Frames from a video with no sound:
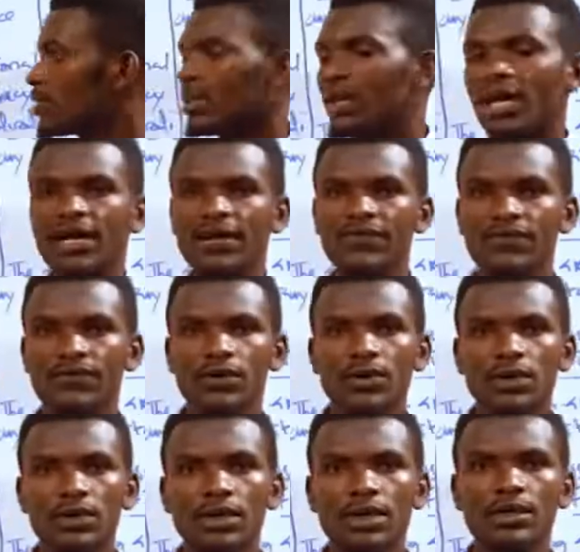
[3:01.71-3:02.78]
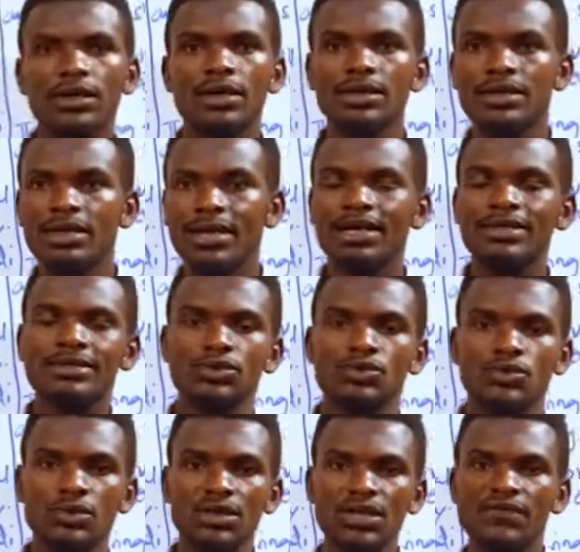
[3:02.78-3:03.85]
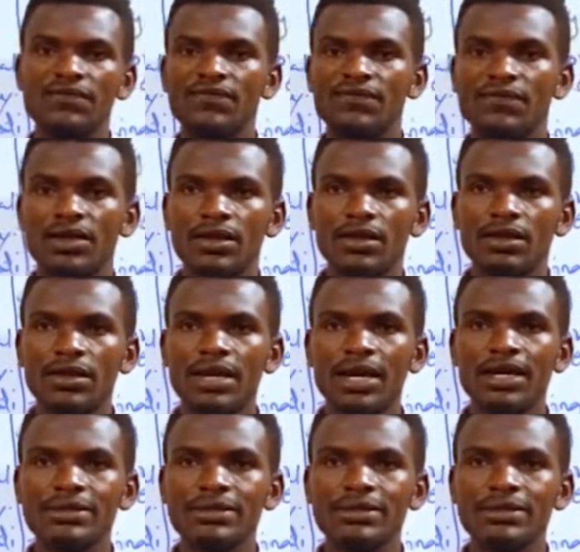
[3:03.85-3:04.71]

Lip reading: the right to live, the